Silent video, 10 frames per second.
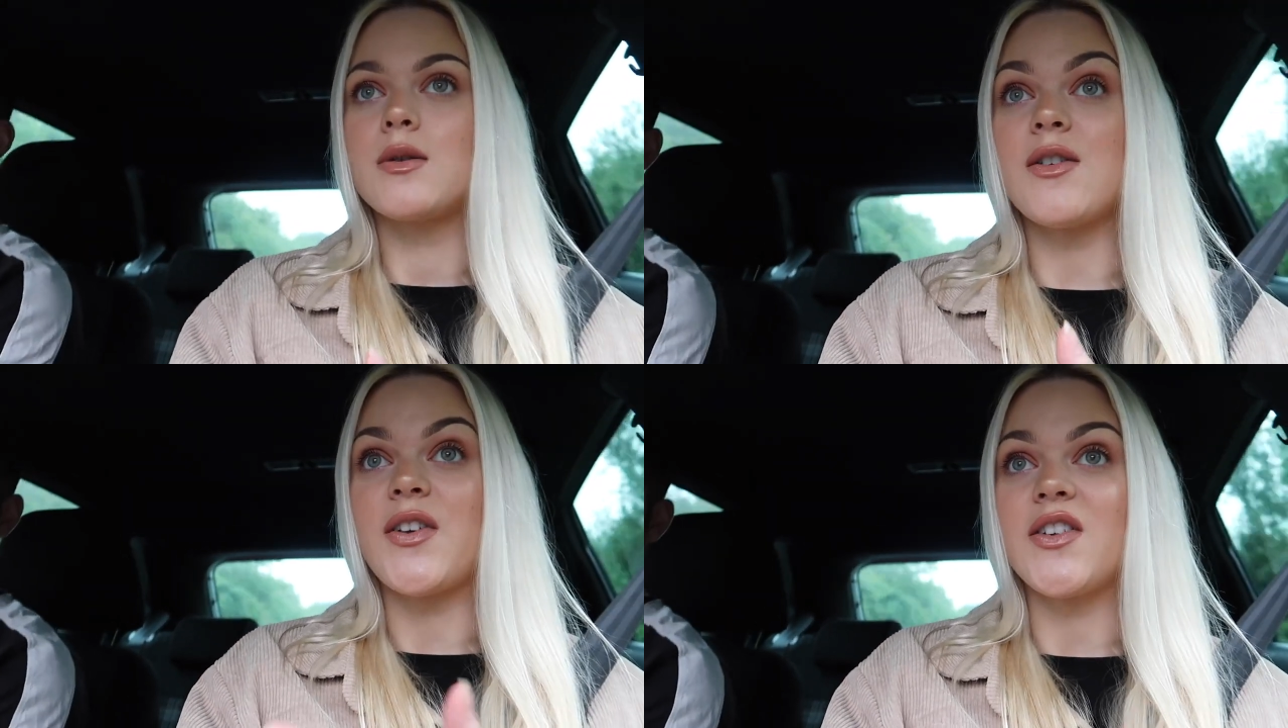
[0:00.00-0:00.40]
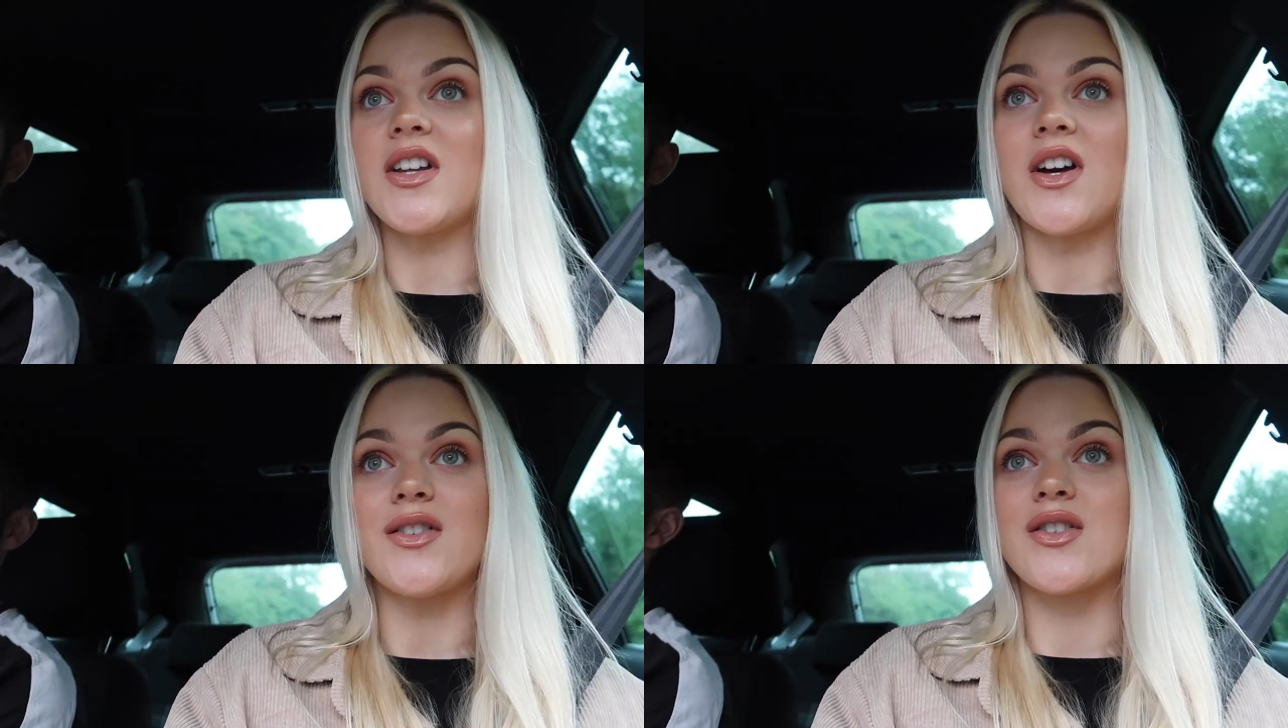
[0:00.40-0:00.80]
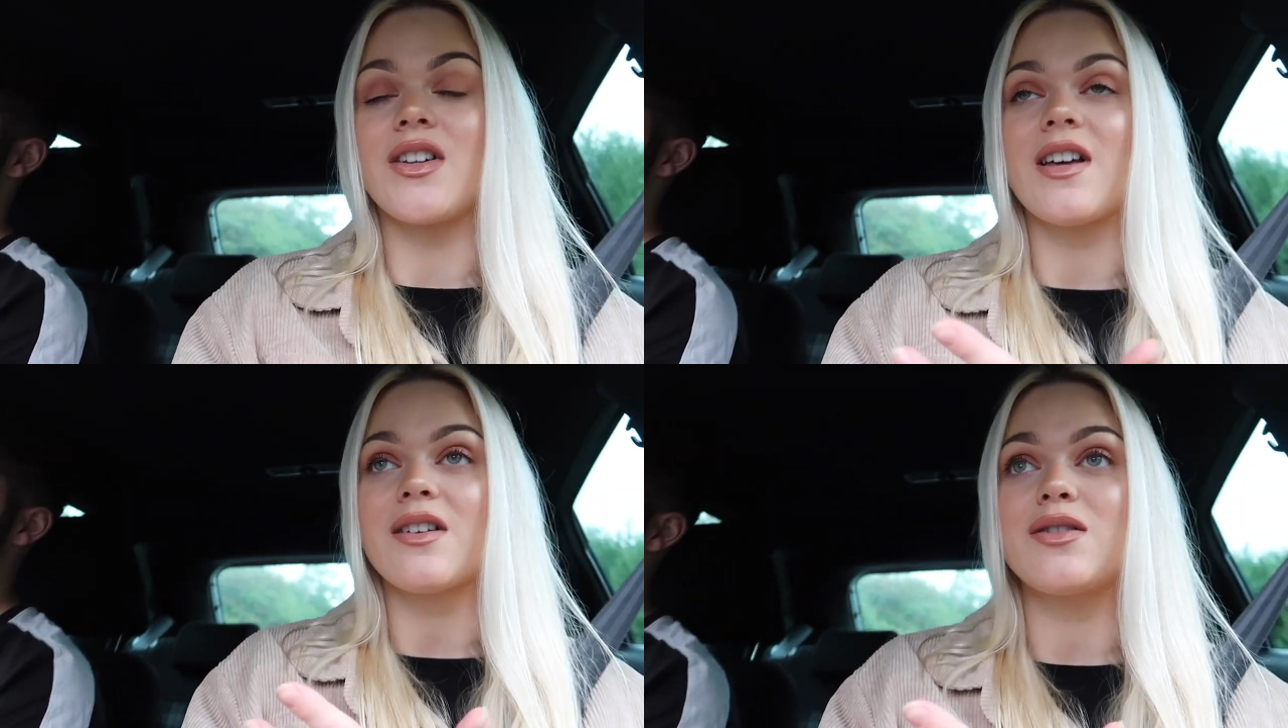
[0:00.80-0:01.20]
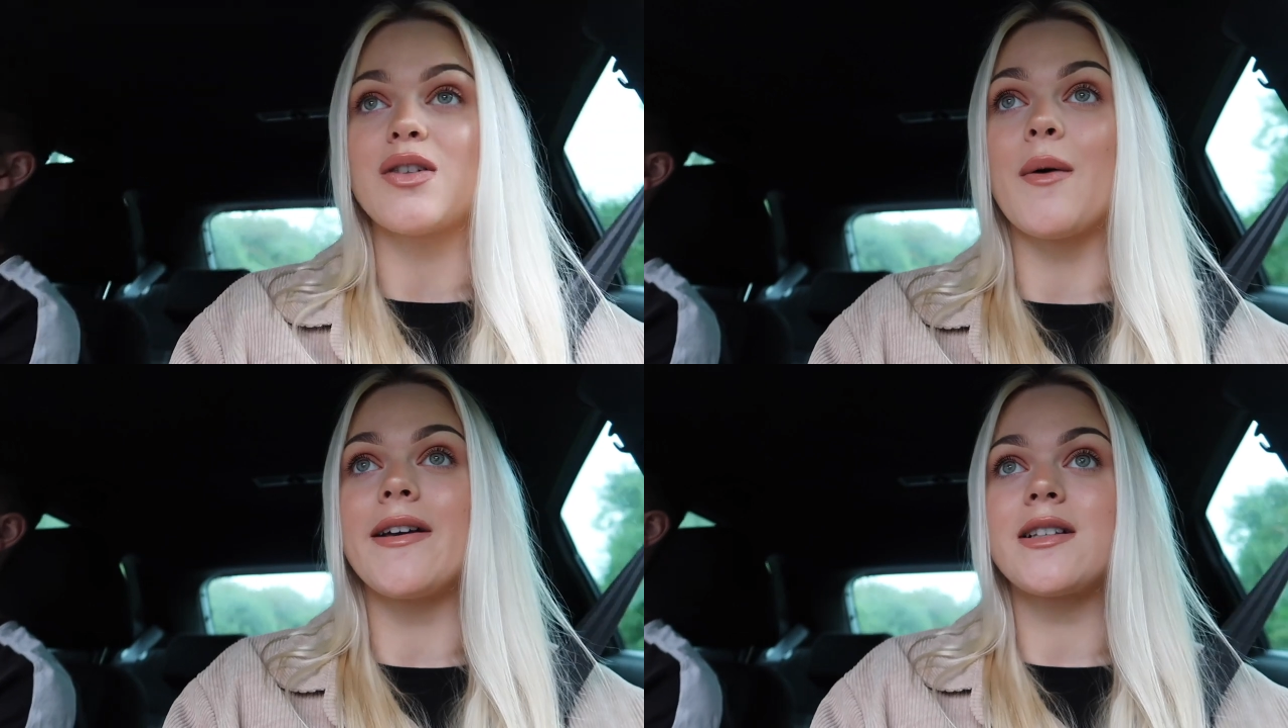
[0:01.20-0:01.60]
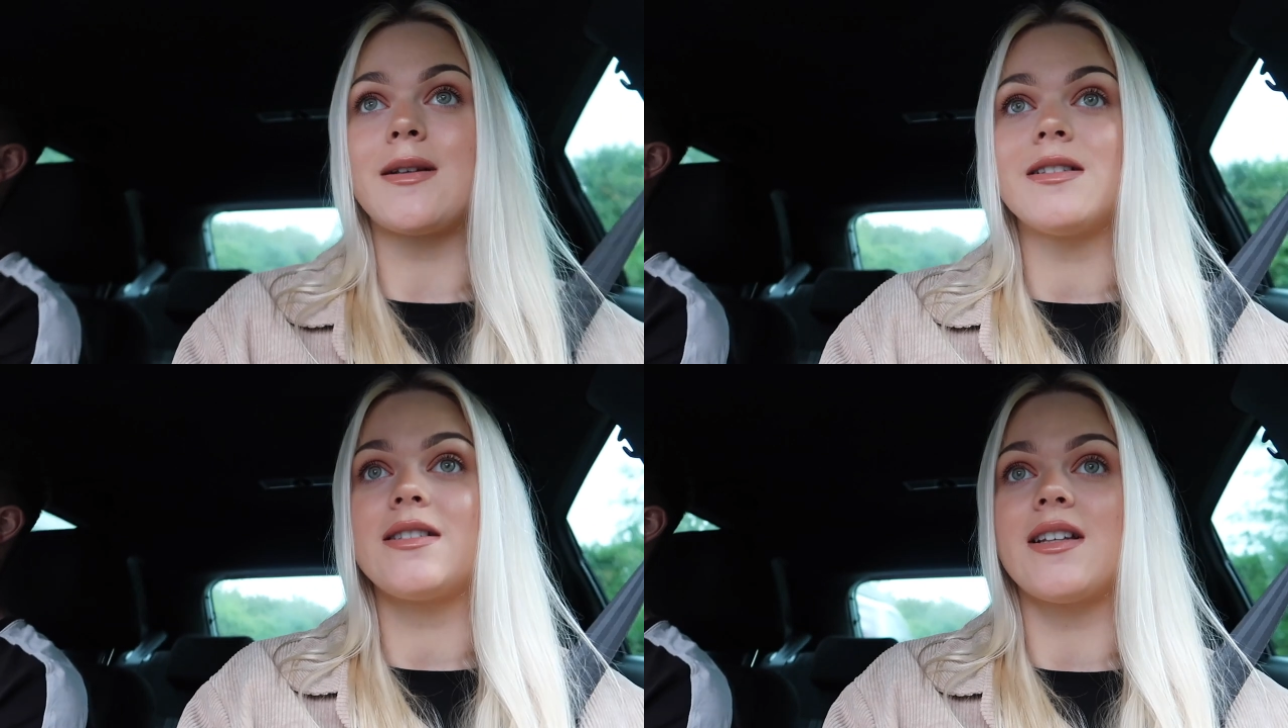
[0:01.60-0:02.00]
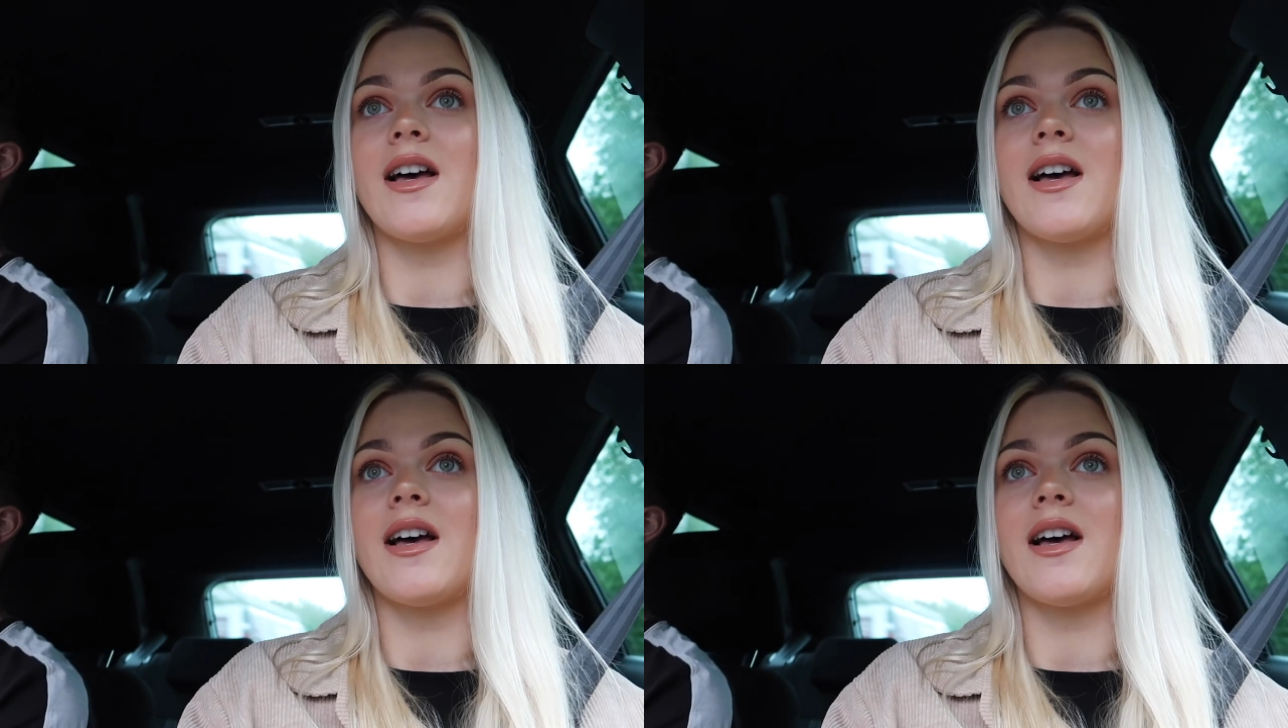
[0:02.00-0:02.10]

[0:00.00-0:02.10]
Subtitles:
Was it 1500? They're so expensive.